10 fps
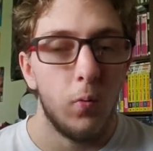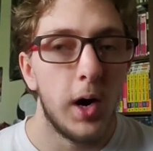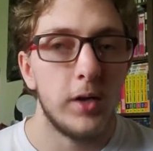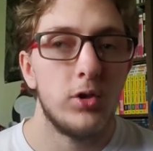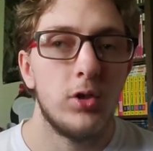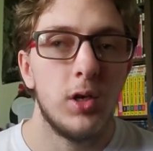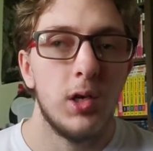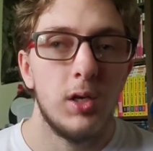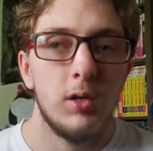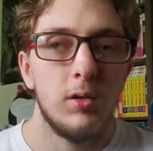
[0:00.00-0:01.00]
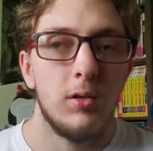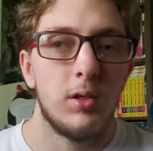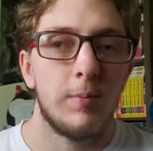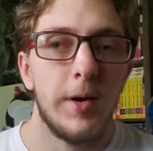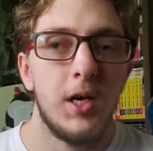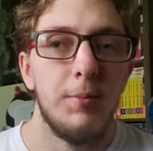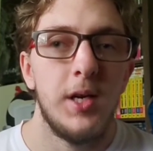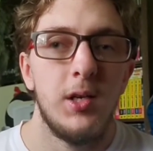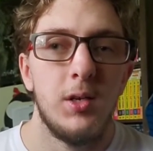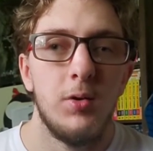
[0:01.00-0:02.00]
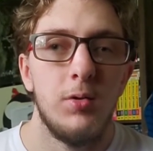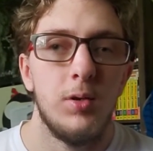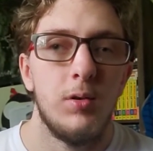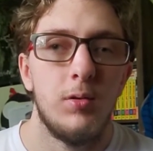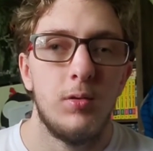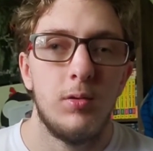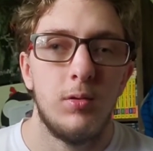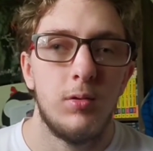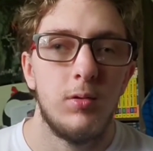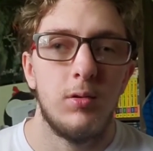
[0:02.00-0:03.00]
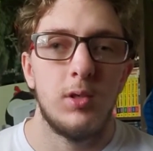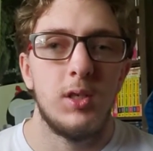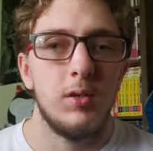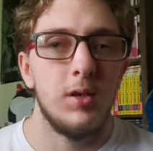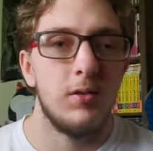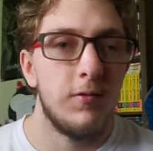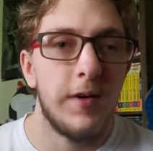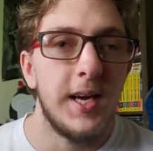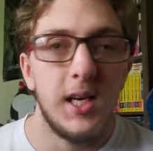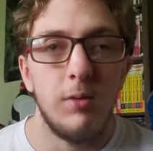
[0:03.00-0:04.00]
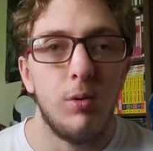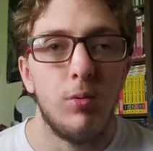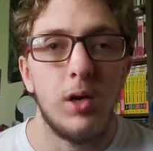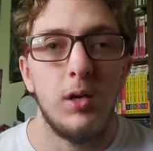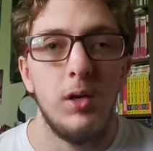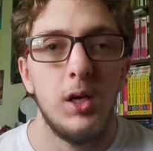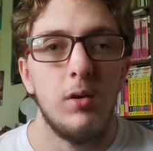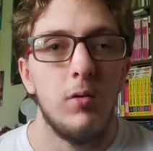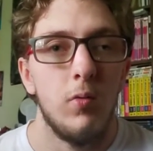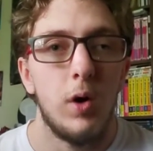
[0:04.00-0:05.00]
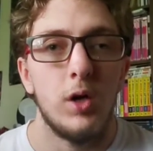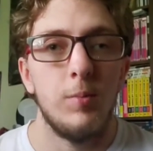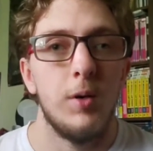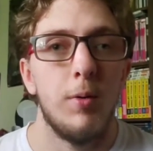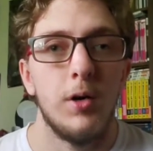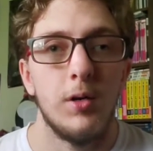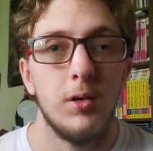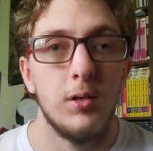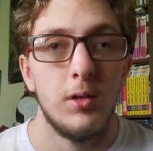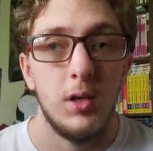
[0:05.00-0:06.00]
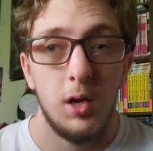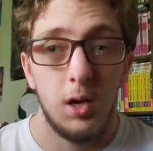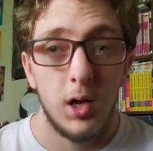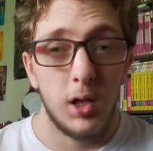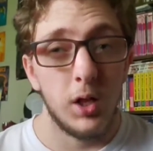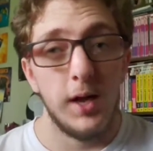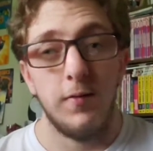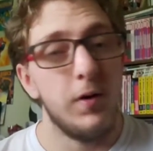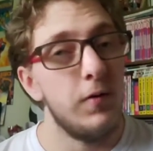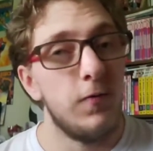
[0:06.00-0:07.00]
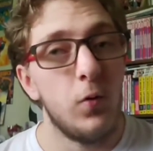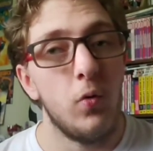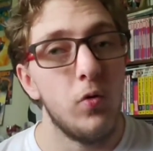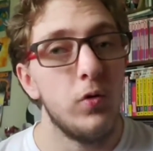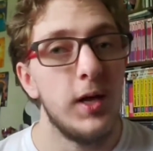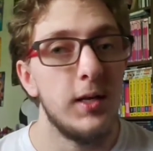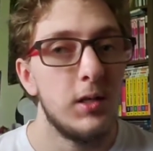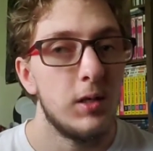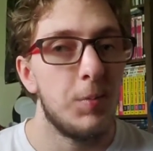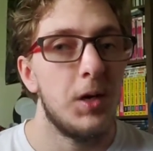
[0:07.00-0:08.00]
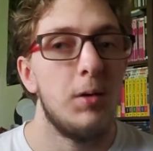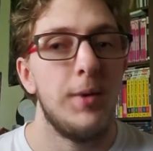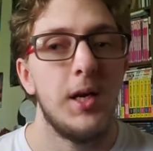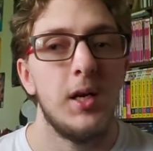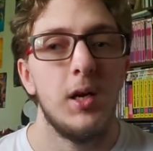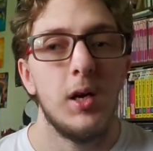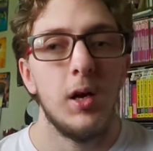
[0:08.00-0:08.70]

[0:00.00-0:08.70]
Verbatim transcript: watch Spider Man go through a series of fighting. We want to, you know, watch Peter Parker's life unfold as Spider Man